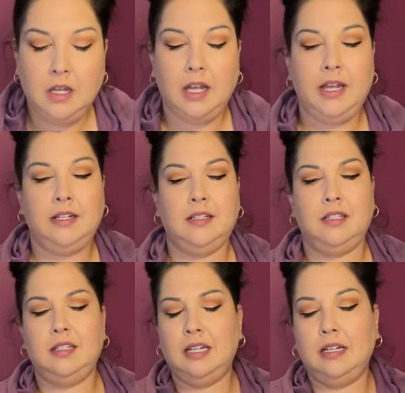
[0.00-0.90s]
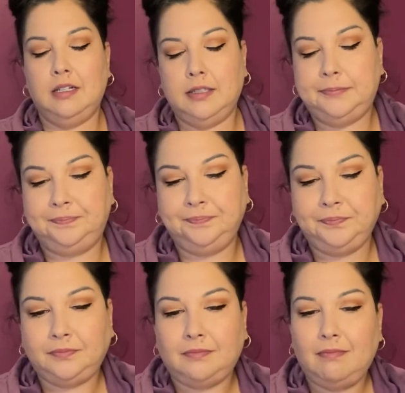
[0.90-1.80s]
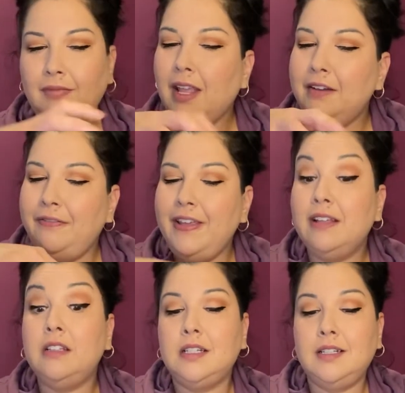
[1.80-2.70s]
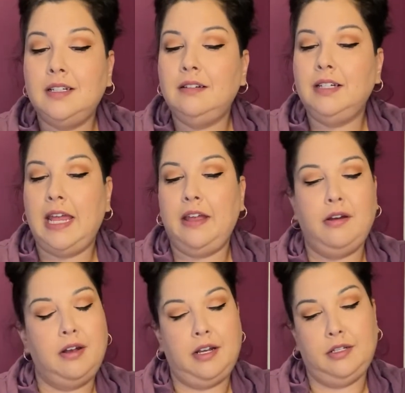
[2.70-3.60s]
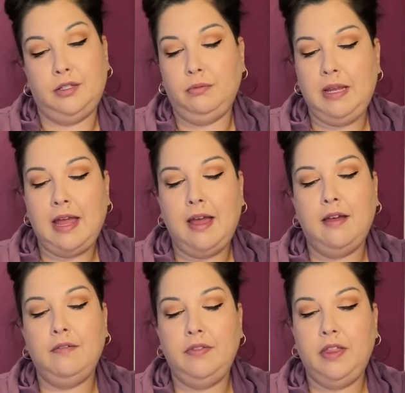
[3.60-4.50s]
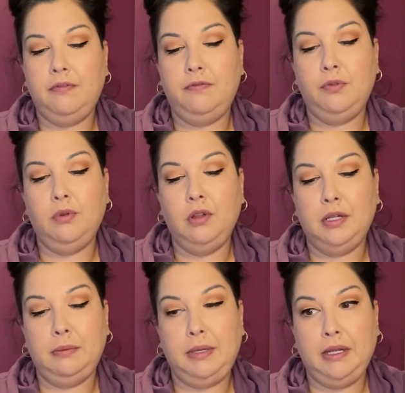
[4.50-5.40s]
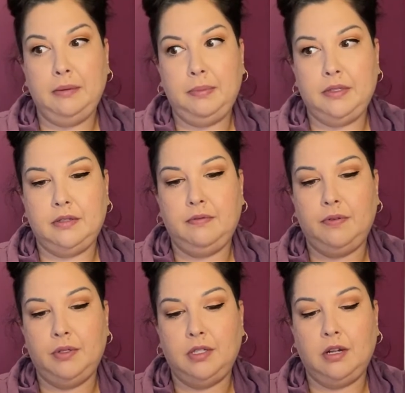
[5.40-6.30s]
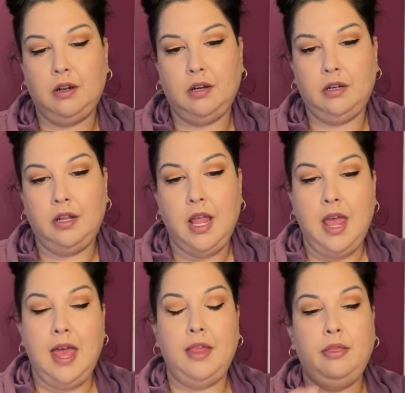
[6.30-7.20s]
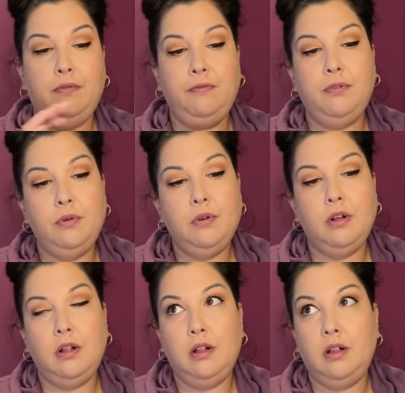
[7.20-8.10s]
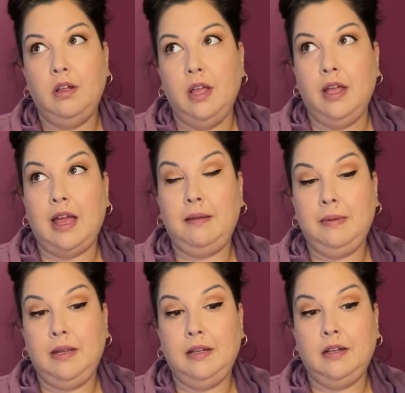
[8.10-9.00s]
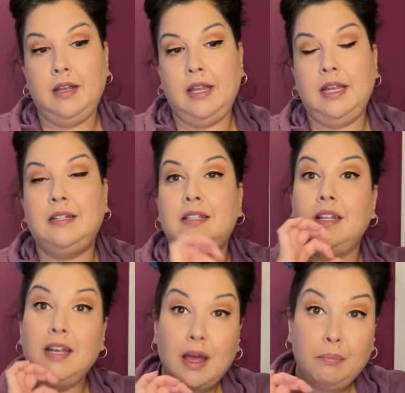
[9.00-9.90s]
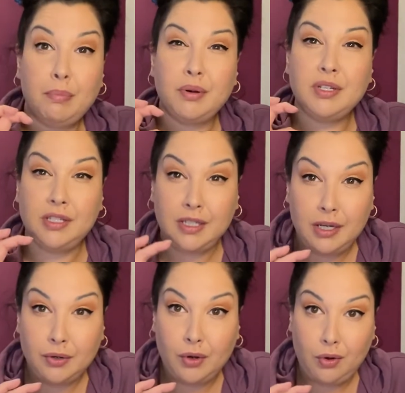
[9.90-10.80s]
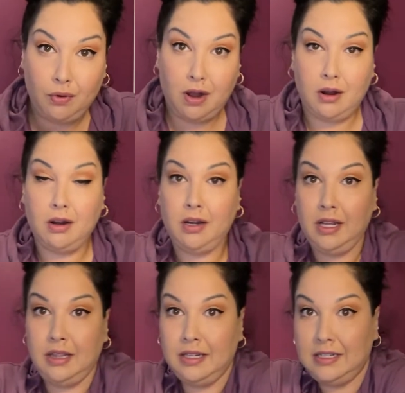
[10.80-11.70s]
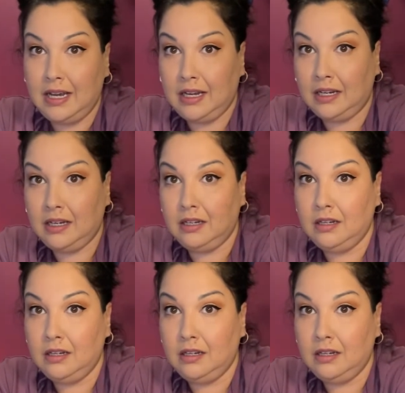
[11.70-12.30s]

It's It feels a little chaotic. So we have the Fool coming up as the first card. And the Fool, I mean, it's the number 0 card in the deck.